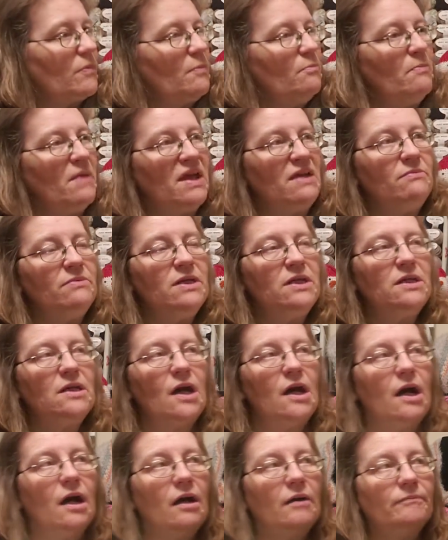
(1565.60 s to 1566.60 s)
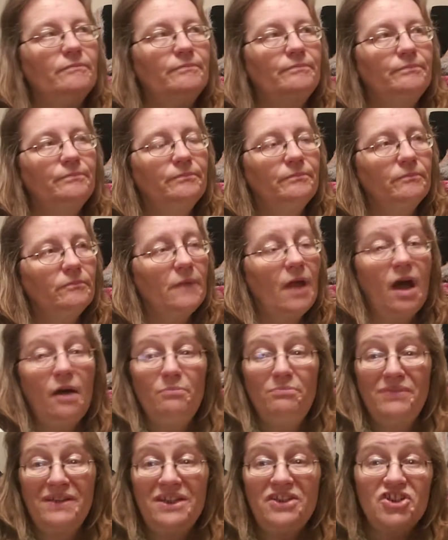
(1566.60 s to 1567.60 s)
maybe a
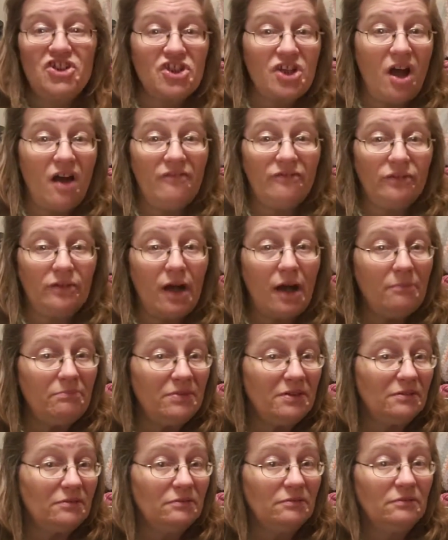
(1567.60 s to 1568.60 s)
beach cover-up?